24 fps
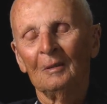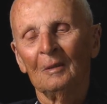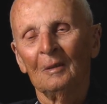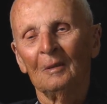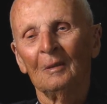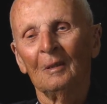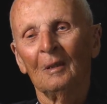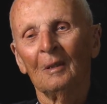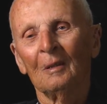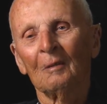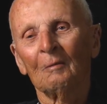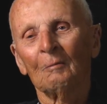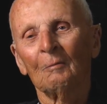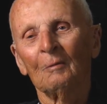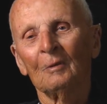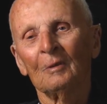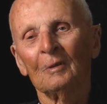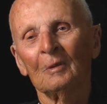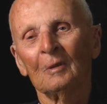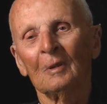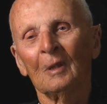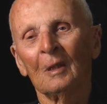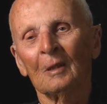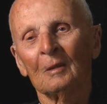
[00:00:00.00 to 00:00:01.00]
the night with
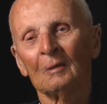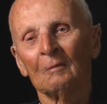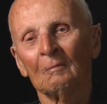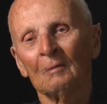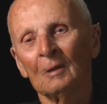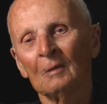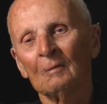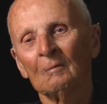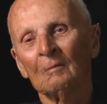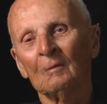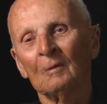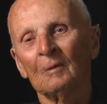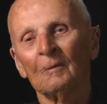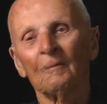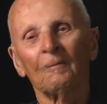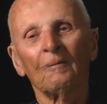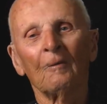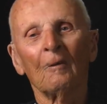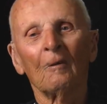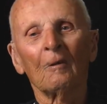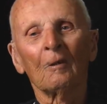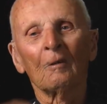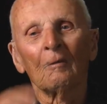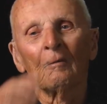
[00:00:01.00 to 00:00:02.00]
another one with a
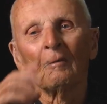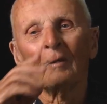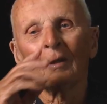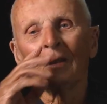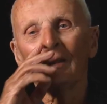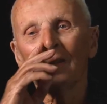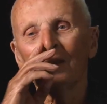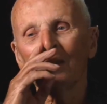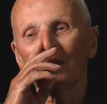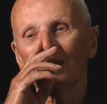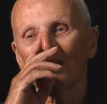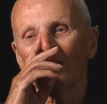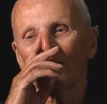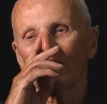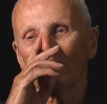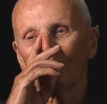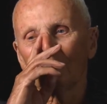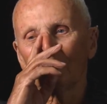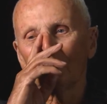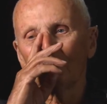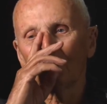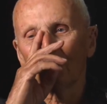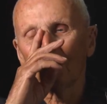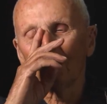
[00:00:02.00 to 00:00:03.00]
fog around,
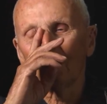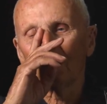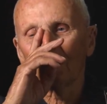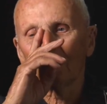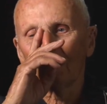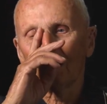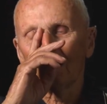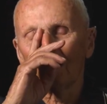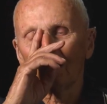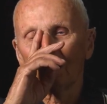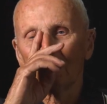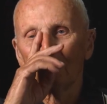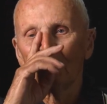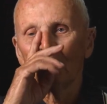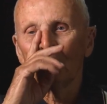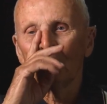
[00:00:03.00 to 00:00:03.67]
things like that.